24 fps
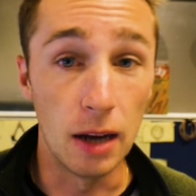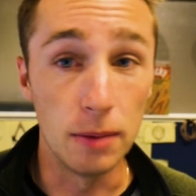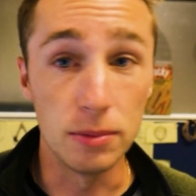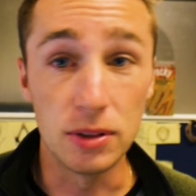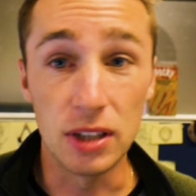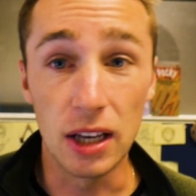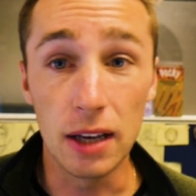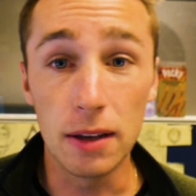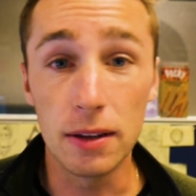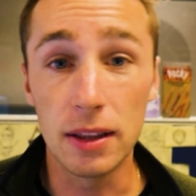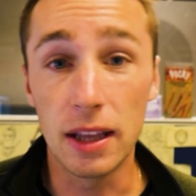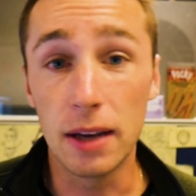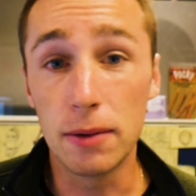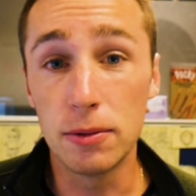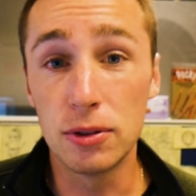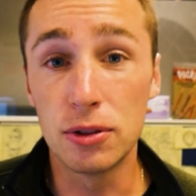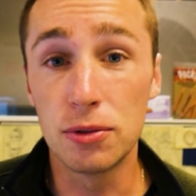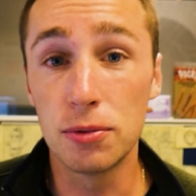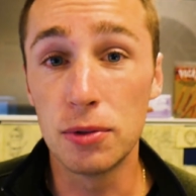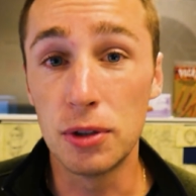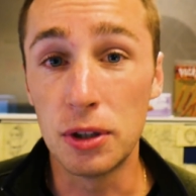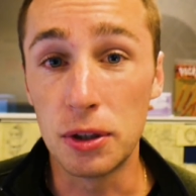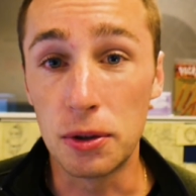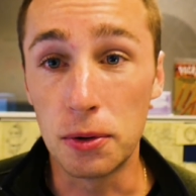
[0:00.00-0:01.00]
So that
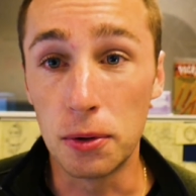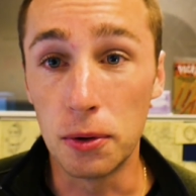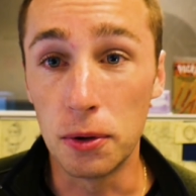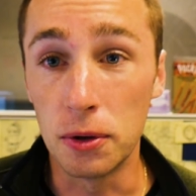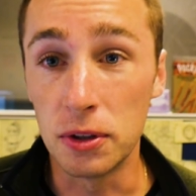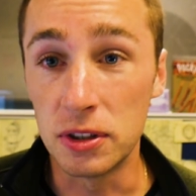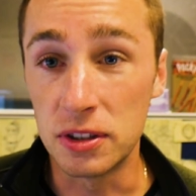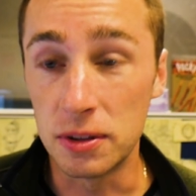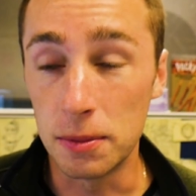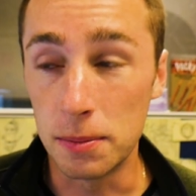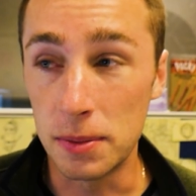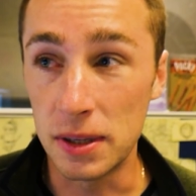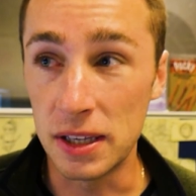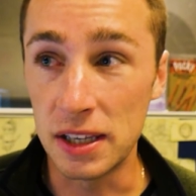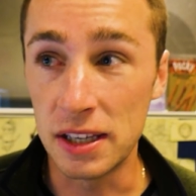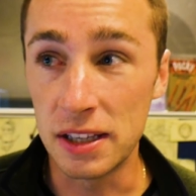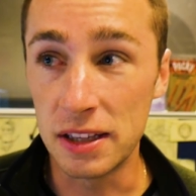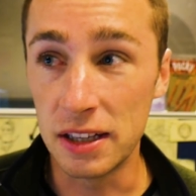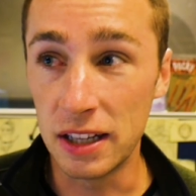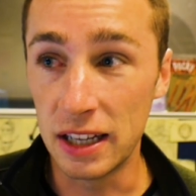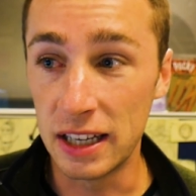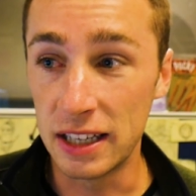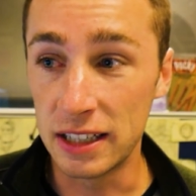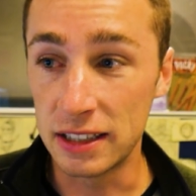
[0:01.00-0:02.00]
was really cool to
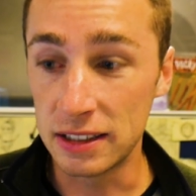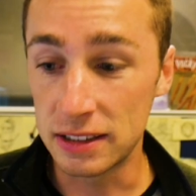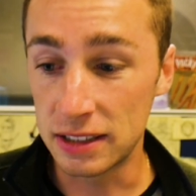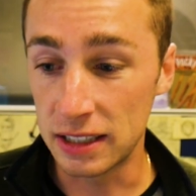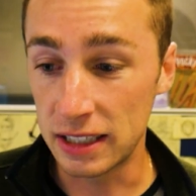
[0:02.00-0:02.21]
be like,